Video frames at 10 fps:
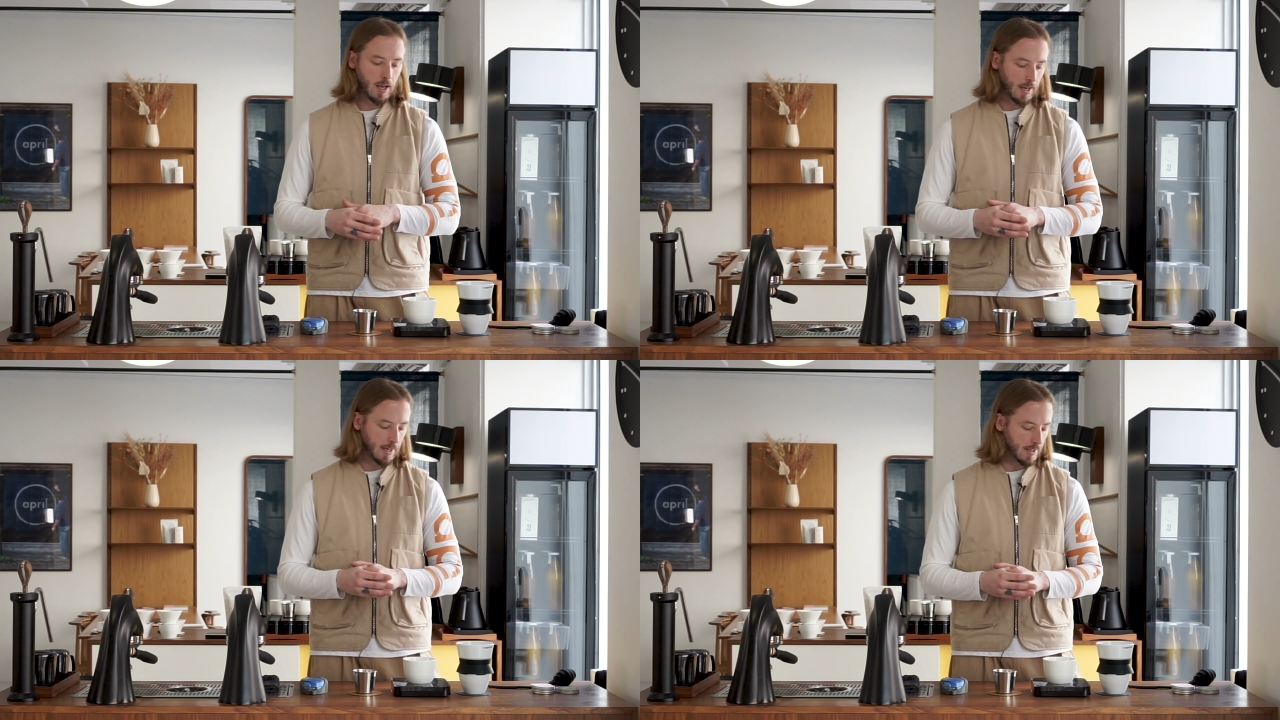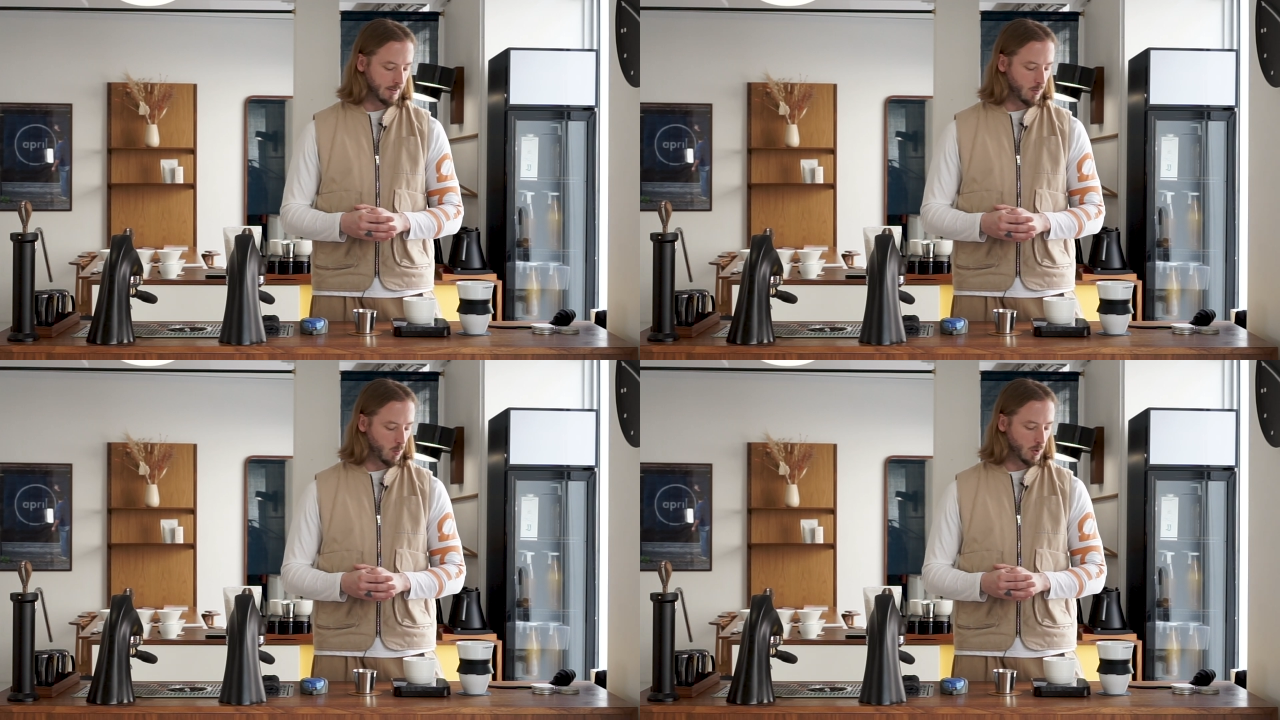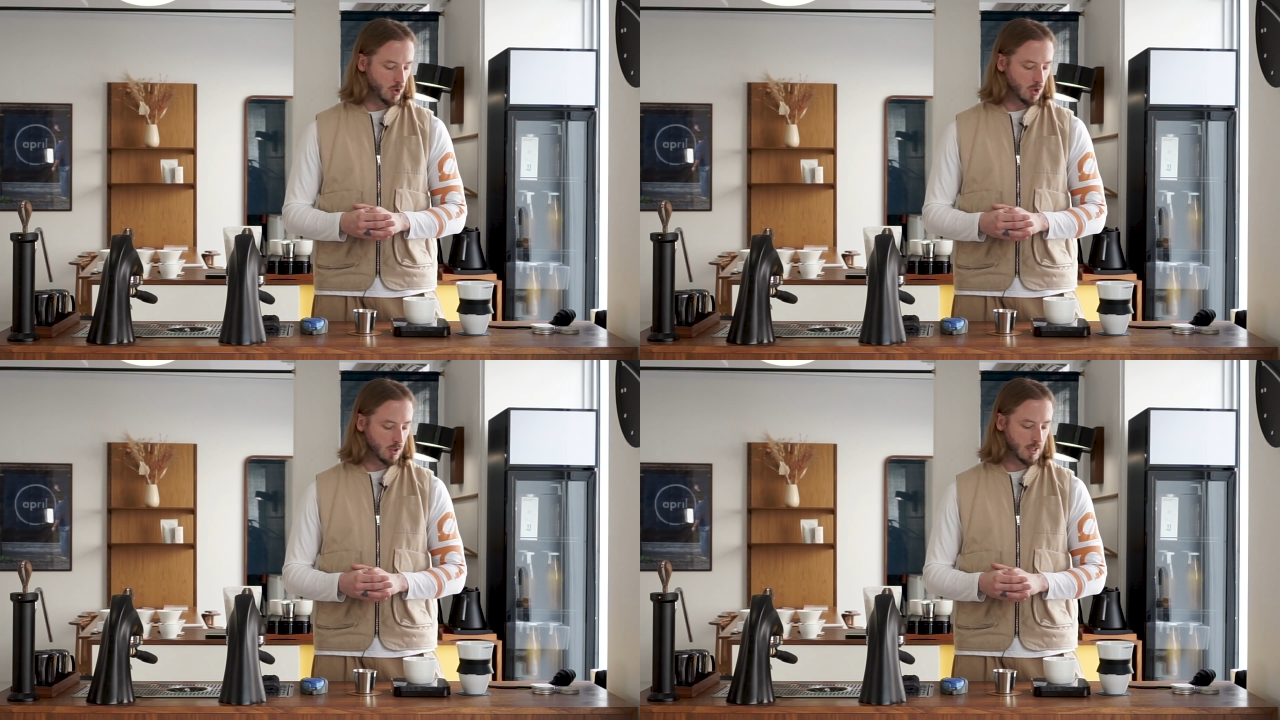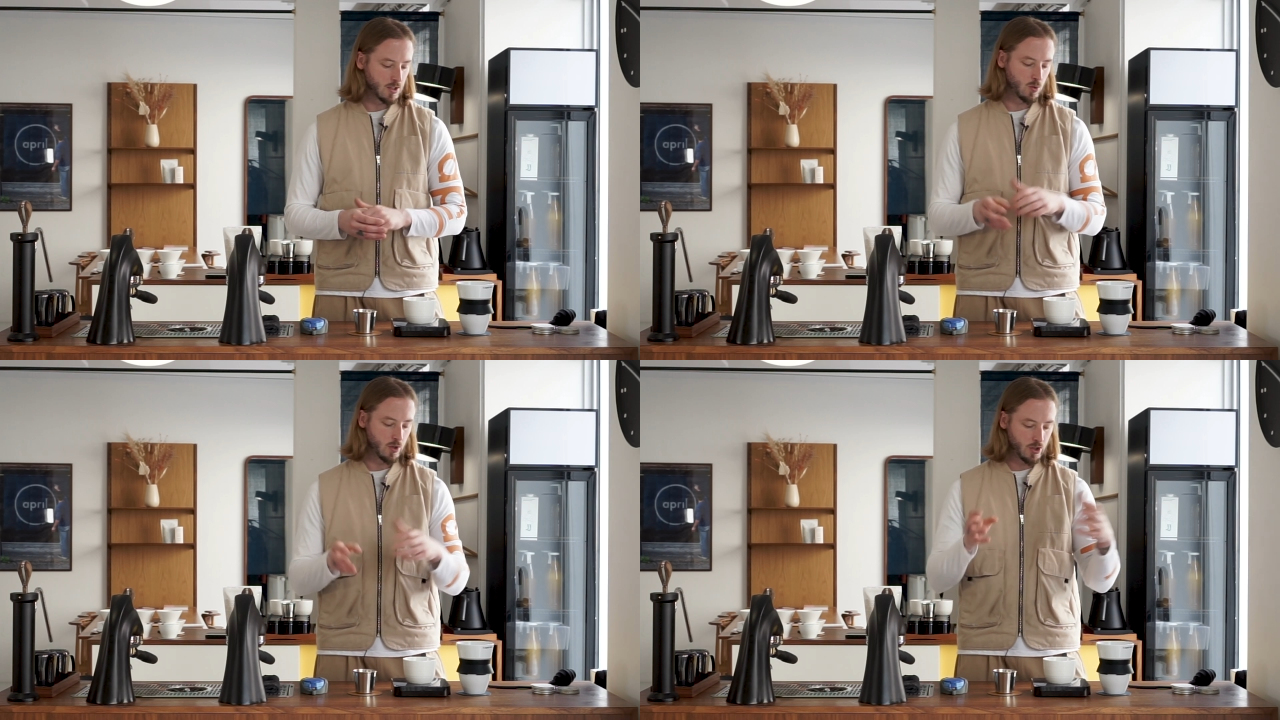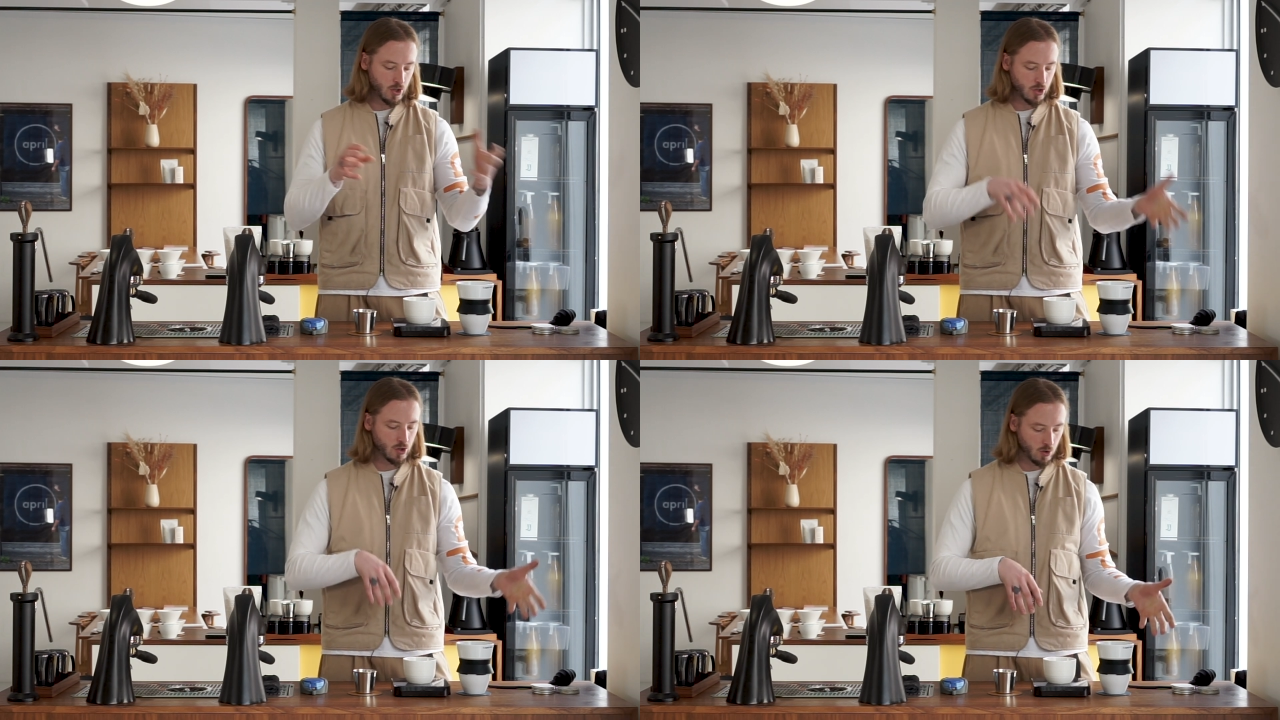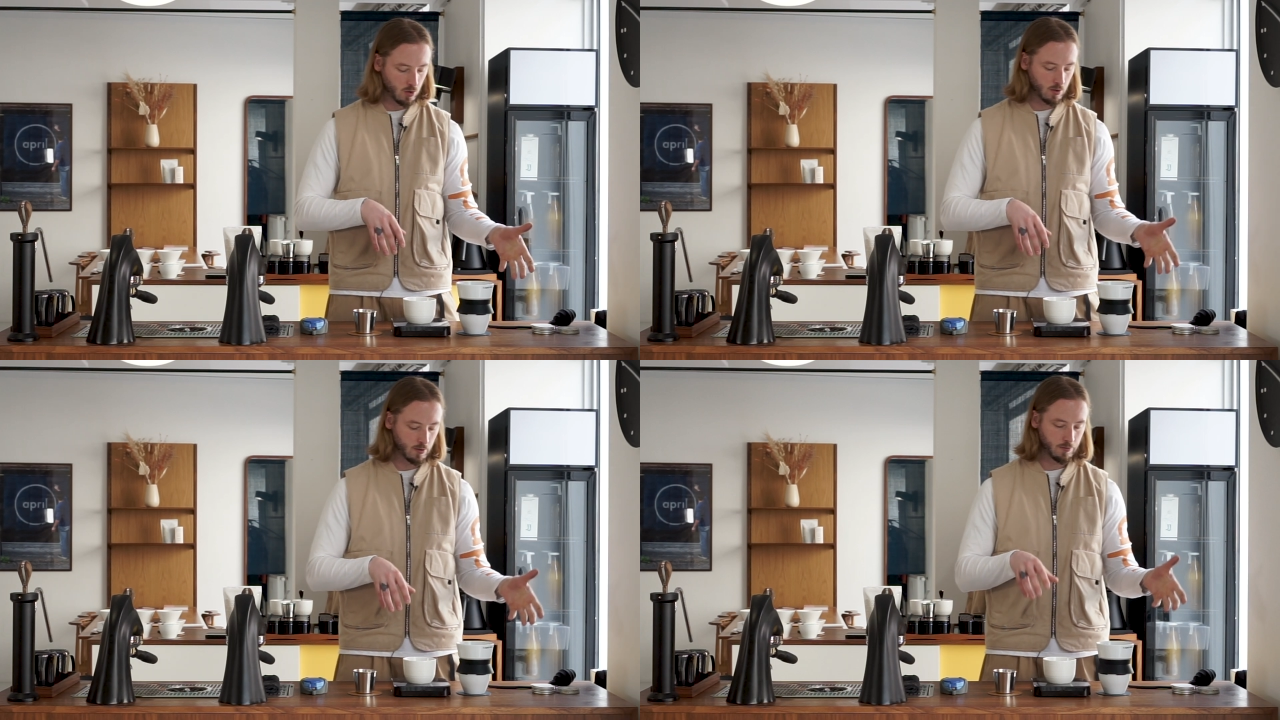And when you look at traditional